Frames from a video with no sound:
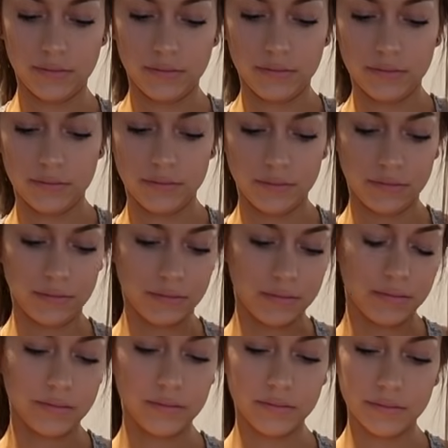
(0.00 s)

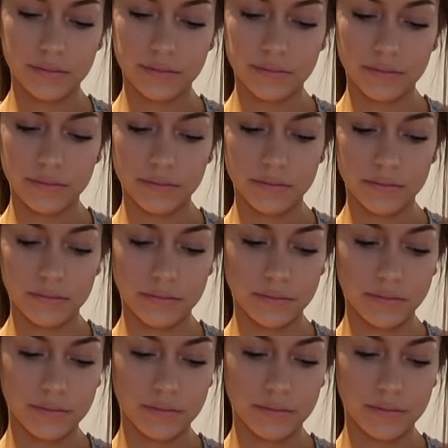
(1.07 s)
Nothing is said.